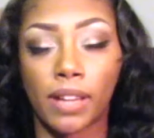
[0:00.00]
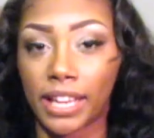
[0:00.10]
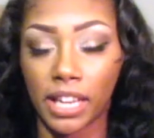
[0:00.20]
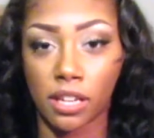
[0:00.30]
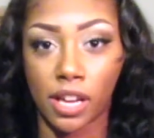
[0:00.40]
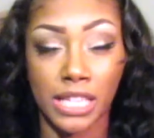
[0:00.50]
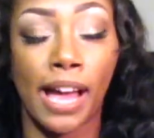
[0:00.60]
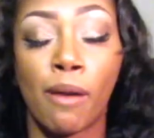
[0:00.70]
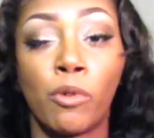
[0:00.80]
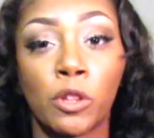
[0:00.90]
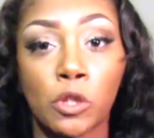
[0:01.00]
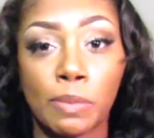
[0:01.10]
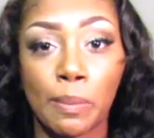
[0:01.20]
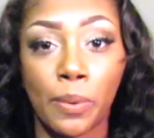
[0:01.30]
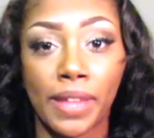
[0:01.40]
I'm one of those
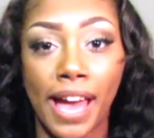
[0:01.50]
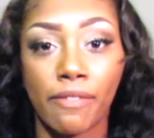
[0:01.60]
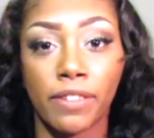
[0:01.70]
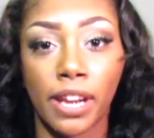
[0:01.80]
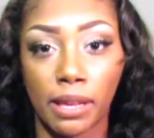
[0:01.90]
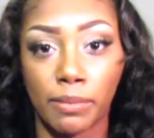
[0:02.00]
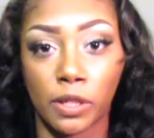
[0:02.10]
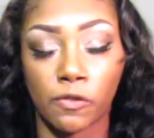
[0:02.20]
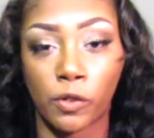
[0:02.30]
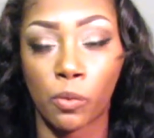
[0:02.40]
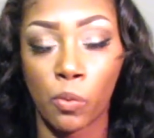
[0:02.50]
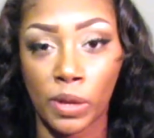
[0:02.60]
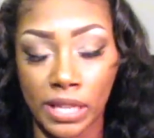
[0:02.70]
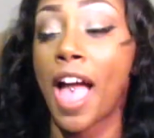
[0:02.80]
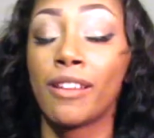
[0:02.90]
people that have nightmares for weeks.